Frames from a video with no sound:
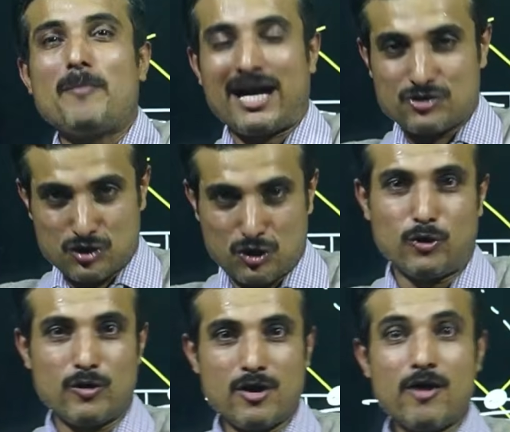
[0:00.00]
Maths
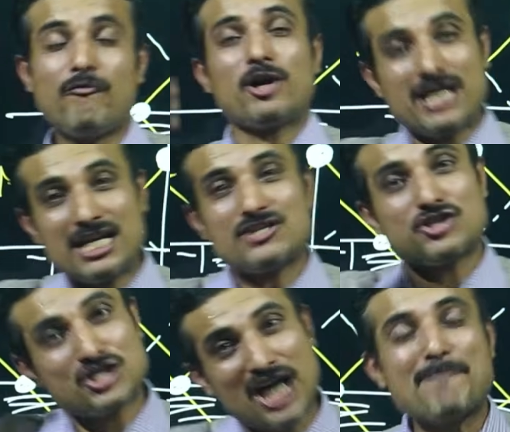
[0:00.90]
show, for each
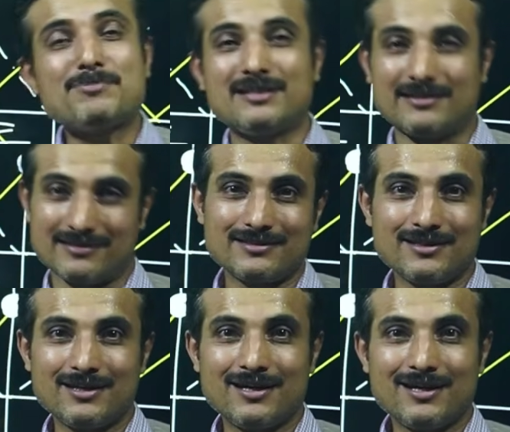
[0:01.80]
chapter,
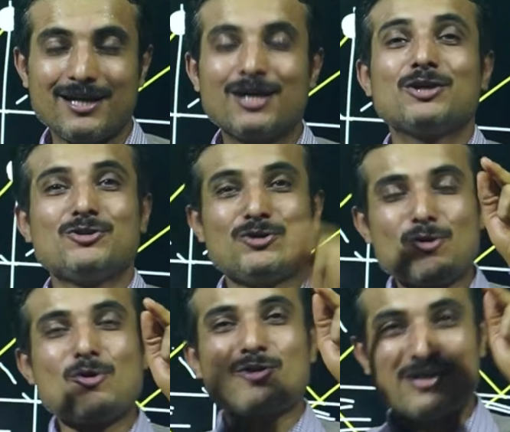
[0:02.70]

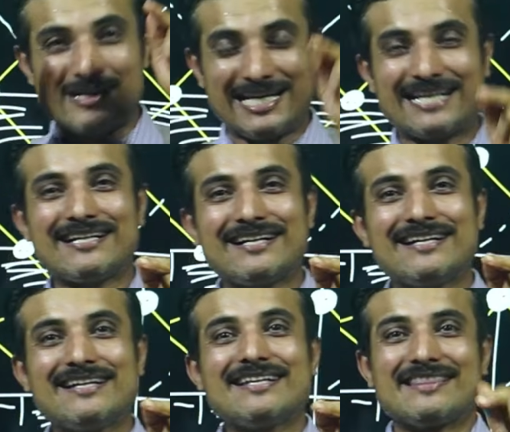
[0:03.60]
you click
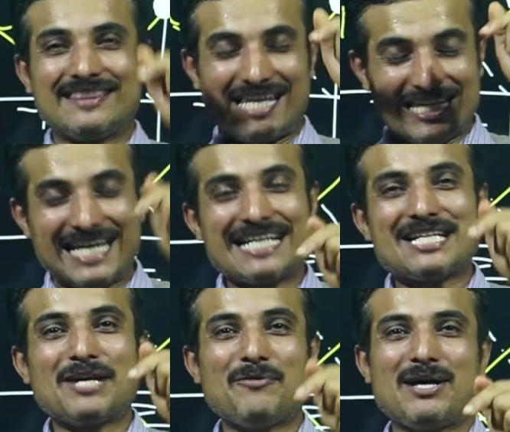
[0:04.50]
the
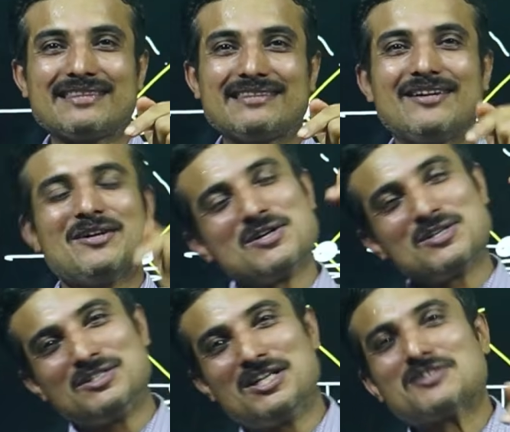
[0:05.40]
link given in the
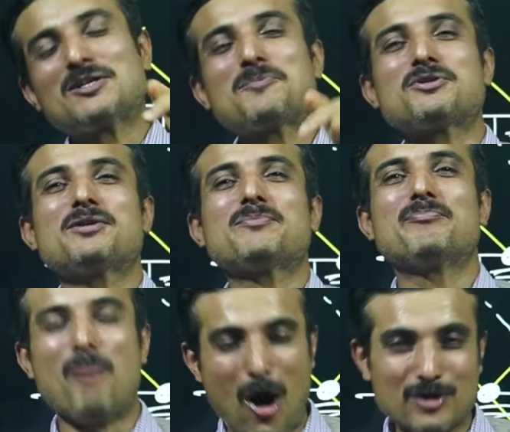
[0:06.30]

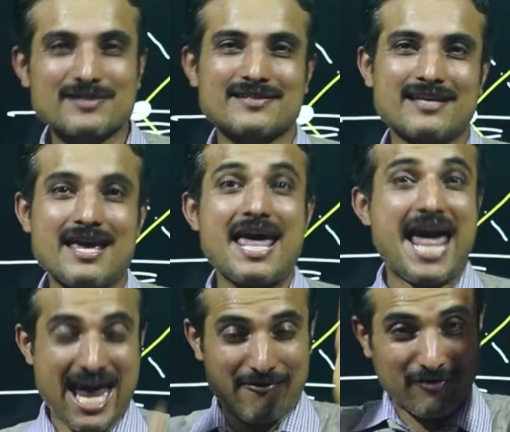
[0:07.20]
description box.
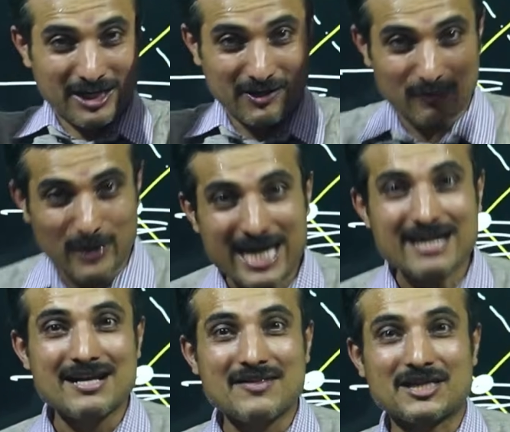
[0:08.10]
Every
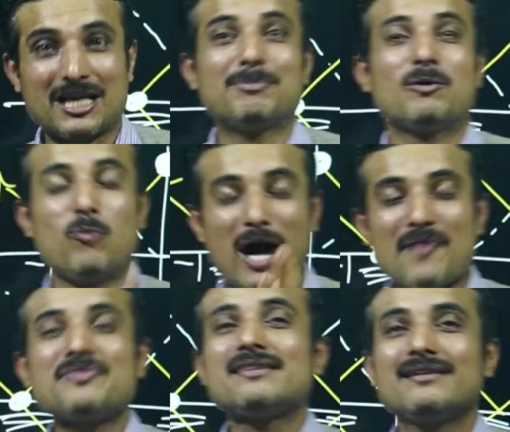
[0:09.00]
week, there will be
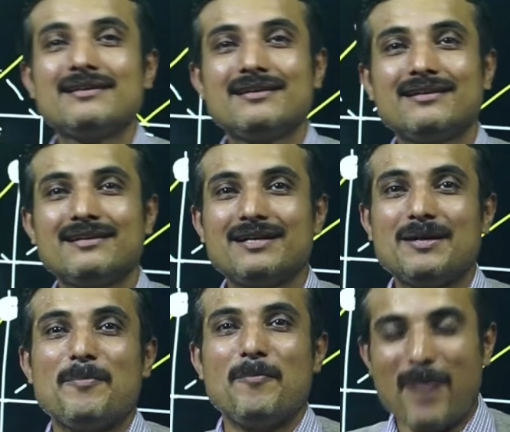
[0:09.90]
one
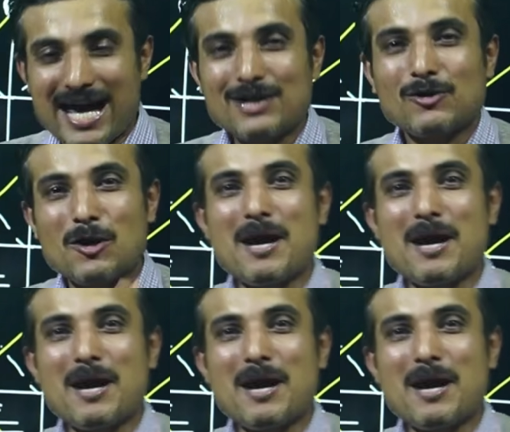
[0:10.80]
Micro